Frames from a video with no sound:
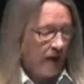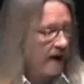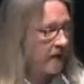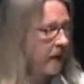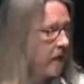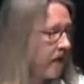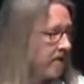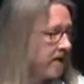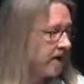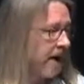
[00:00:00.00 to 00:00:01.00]

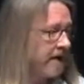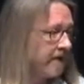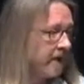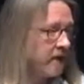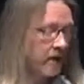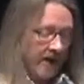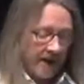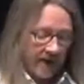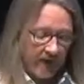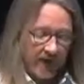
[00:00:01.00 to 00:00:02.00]
transformed life in the
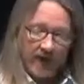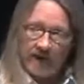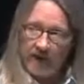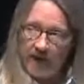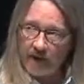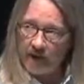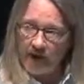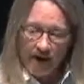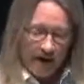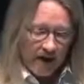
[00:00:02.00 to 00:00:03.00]
20th
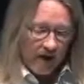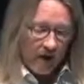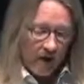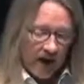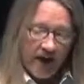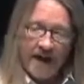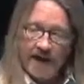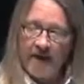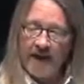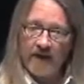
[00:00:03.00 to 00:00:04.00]
century. So a
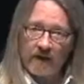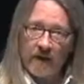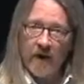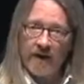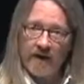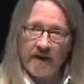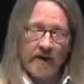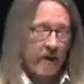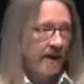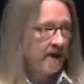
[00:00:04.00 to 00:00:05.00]
lot of things started in the
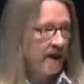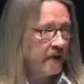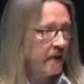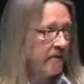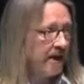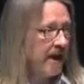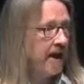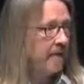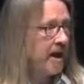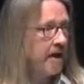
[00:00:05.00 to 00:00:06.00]
20th century and
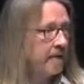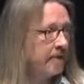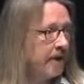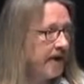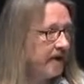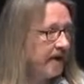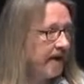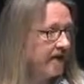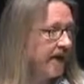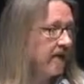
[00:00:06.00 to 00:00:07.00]
became commonplace.
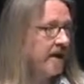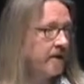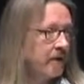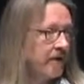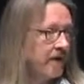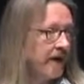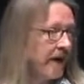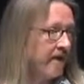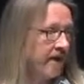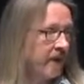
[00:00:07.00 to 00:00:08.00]
Things like electricity,
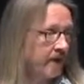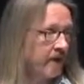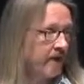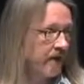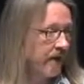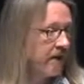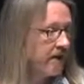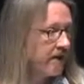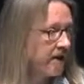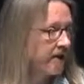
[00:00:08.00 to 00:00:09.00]
having electricity
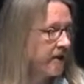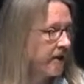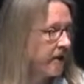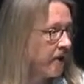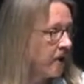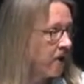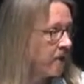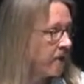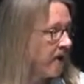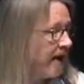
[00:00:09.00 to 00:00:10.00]
delivered to your
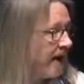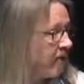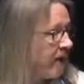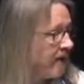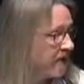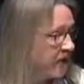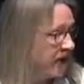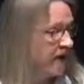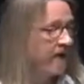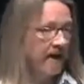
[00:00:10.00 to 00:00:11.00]
home. So you had to have ways to
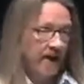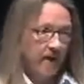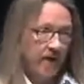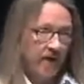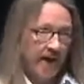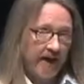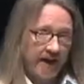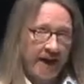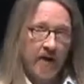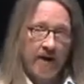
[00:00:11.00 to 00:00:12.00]
generate electricity and to
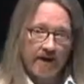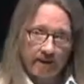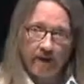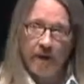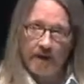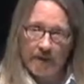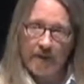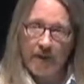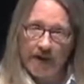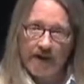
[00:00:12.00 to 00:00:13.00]
carry it from point to
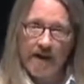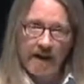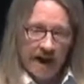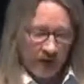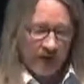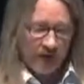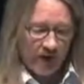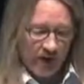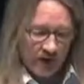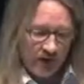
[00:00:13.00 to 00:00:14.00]
point. And it was
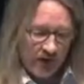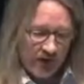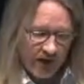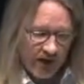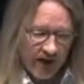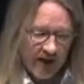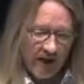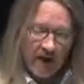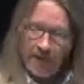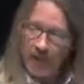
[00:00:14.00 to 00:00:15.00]
engineers that did that.
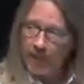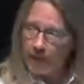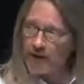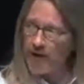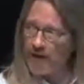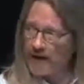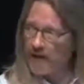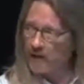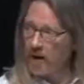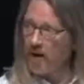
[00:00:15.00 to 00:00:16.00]
Built bridges
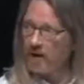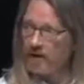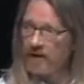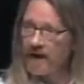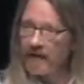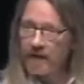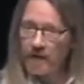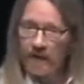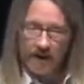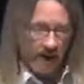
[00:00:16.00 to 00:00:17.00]
and roads, and we
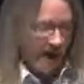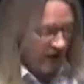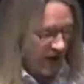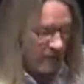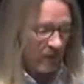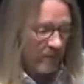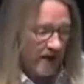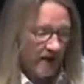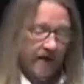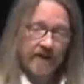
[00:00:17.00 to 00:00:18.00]
couldn't, and
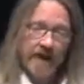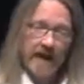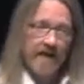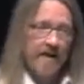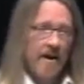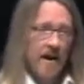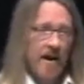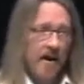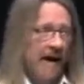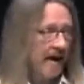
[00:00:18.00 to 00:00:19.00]
automobiles.
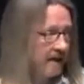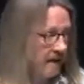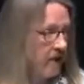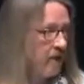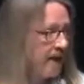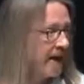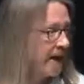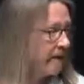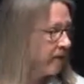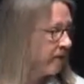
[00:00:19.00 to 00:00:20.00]
And so we can
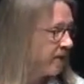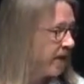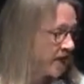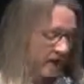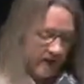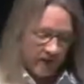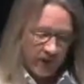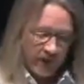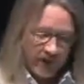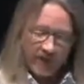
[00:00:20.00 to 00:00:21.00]
get from one place to another
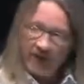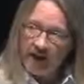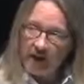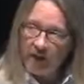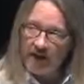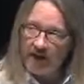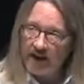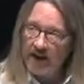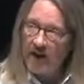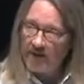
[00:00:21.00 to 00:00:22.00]
relatively
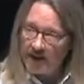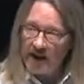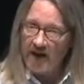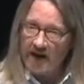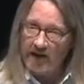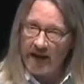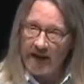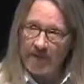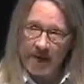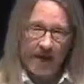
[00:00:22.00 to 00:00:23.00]
quickly because of
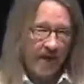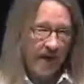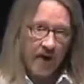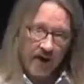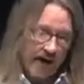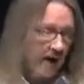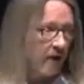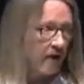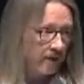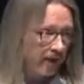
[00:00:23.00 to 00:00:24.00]
that, because there are
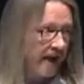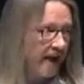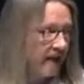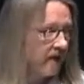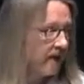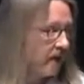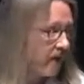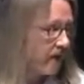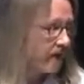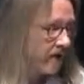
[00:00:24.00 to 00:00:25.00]
airplanes that
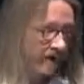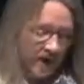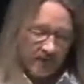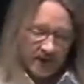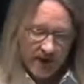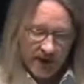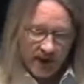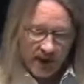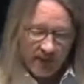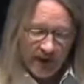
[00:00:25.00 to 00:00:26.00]
were also developed
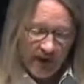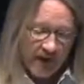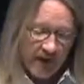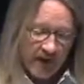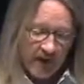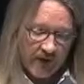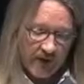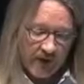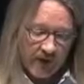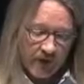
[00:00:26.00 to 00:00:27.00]
by engineers in that